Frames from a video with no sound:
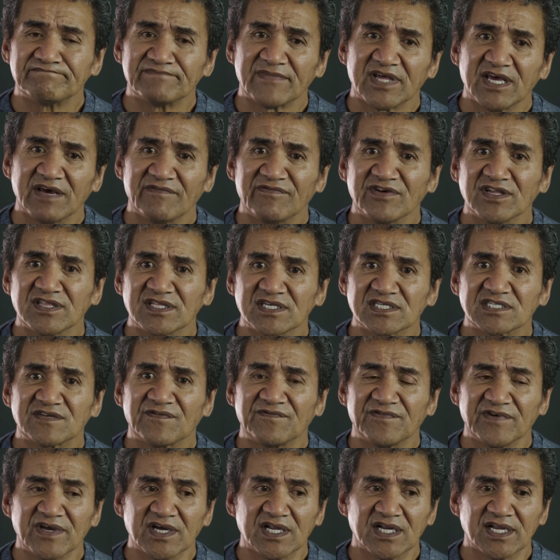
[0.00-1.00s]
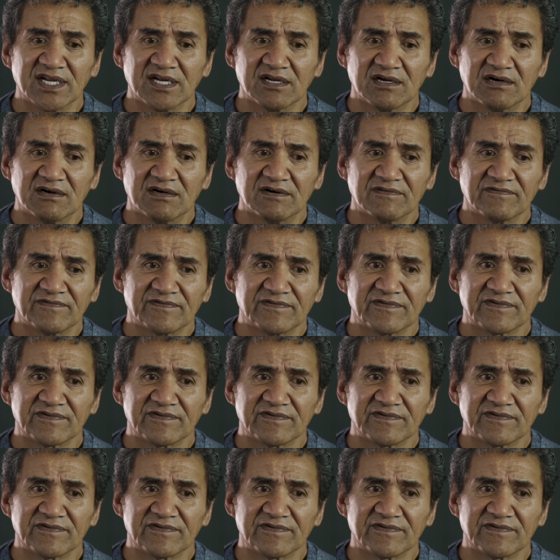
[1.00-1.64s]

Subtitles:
having this feeling of,